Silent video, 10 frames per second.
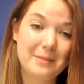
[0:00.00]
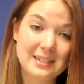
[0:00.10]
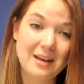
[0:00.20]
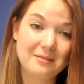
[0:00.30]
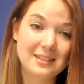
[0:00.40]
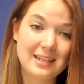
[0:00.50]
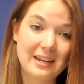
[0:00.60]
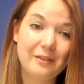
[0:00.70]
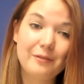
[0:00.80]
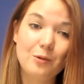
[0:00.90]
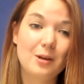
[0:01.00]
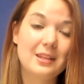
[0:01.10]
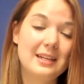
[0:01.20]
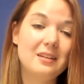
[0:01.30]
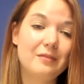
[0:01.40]
it sounds like, for
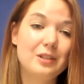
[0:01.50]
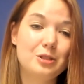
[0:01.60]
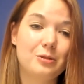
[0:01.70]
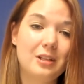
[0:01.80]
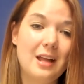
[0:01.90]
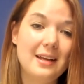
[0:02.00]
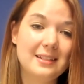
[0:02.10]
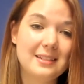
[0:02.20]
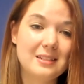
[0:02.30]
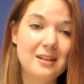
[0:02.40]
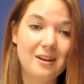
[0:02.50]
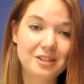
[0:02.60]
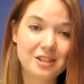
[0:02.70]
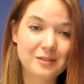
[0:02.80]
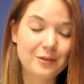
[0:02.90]
the individual clients, not
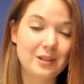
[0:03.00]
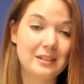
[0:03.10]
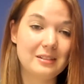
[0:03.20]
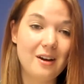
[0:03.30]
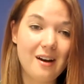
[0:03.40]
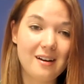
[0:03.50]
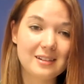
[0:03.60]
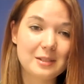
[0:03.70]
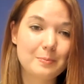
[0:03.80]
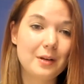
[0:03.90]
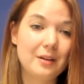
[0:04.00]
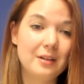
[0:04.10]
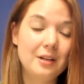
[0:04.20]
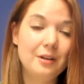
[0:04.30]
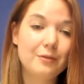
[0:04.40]
just for the dogs, but
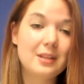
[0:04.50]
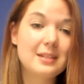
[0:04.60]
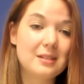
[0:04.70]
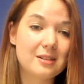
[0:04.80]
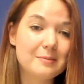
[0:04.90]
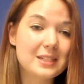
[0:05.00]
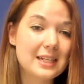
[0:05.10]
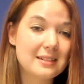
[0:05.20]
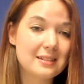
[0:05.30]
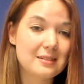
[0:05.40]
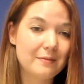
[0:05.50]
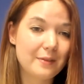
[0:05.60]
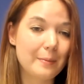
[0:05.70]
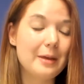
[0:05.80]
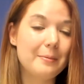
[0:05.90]
for the circumstances of
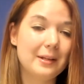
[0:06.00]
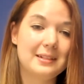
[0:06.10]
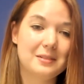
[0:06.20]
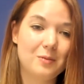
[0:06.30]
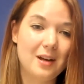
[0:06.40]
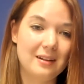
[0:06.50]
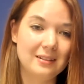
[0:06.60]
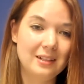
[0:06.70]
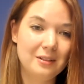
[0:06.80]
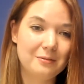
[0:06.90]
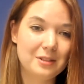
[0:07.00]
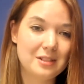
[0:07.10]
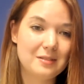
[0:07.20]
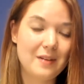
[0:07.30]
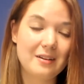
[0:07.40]
the people as well, which
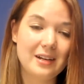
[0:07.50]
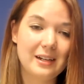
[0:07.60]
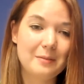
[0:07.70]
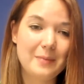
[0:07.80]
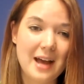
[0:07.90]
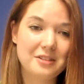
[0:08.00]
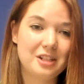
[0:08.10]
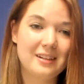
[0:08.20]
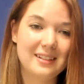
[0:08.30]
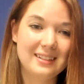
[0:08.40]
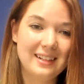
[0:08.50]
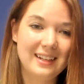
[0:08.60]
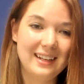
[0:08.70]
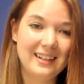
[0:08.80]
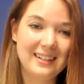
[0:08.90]
is very compassionate
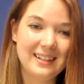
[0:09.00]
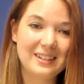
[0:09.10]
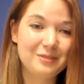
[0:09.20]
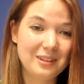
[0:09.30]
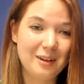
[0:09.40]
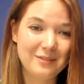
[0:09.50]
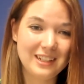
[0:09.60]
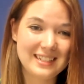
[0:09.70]
and lovely